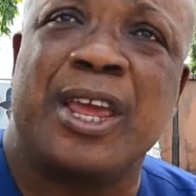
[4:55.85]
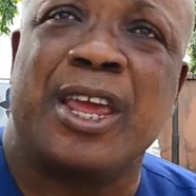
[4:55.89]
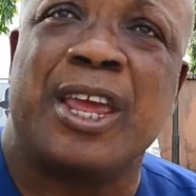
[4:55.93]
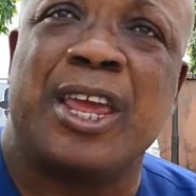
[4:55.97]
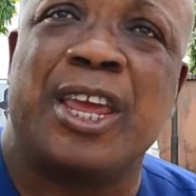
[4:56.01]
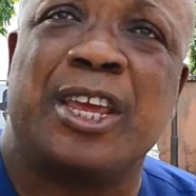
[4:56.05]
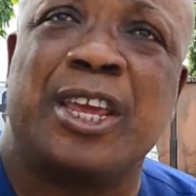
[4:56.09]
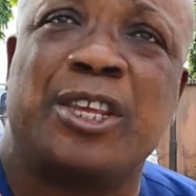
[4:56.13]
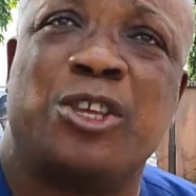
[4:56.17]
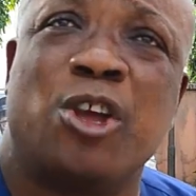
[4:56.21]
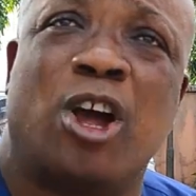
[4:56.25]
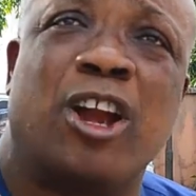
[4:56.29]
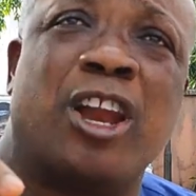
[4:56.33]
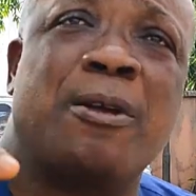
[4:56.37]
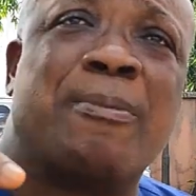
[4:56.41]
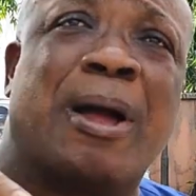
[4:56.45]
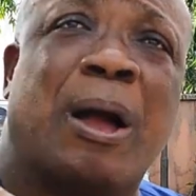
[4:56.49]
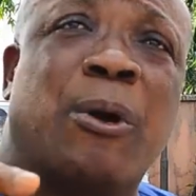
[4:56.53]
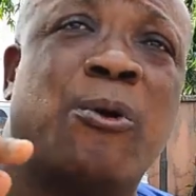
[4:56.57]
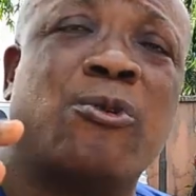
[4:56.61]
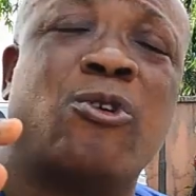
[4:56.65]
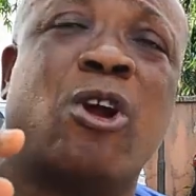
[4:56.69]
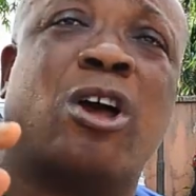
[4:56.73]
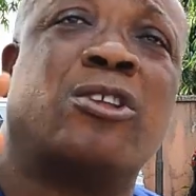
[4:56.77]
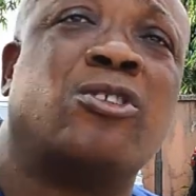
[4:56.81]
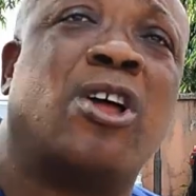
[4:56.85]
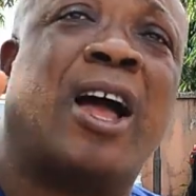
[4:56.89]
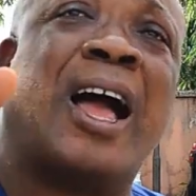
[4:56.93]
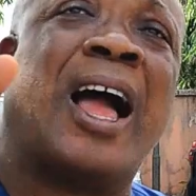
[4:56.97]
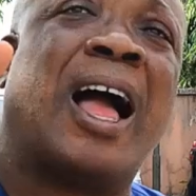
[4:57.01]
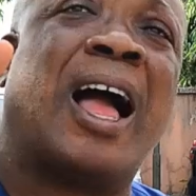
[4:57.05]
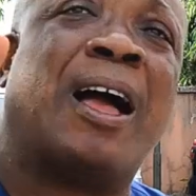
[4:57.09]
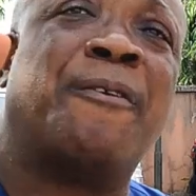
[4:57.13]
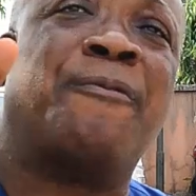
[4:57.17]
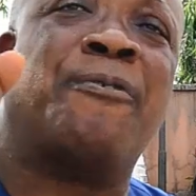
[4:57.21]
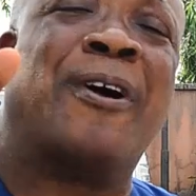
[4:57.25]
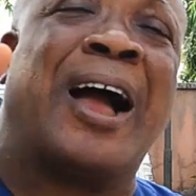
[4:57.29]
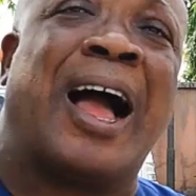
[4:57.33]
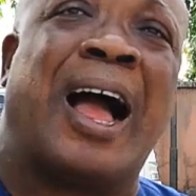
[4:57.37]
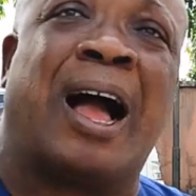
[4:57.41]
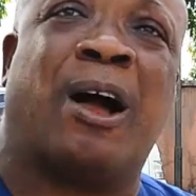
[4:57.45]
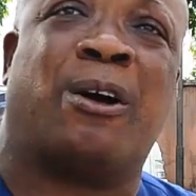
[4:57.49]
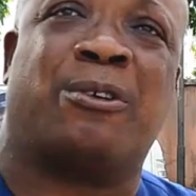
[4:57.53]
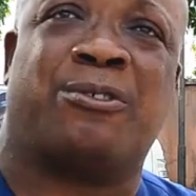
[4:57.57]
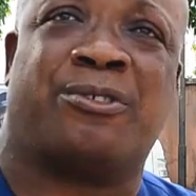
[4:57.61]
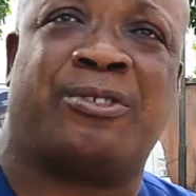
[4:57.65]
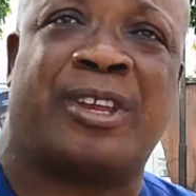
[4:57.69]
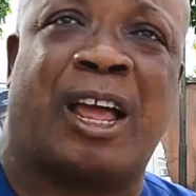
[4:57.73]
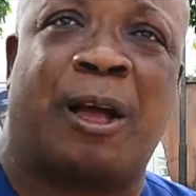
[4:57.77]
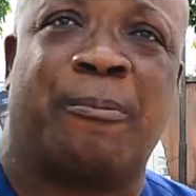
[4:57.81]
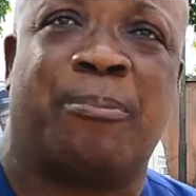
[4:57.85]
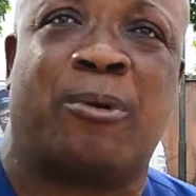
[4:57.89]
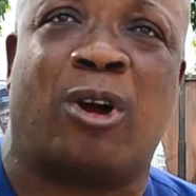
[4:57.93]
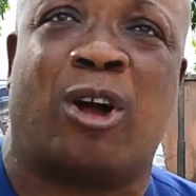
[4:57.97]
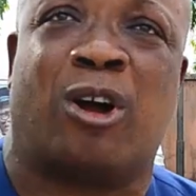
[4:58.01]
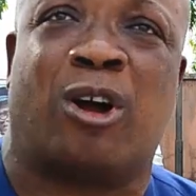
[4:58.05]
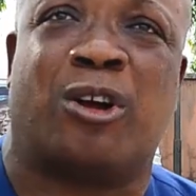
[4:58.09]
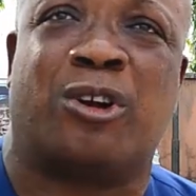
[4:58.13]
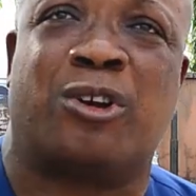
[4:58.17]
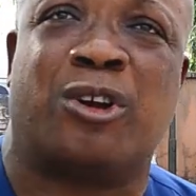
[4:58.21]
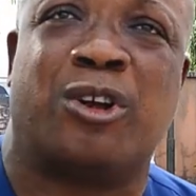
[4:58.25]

He's the only man who does not have house abroad.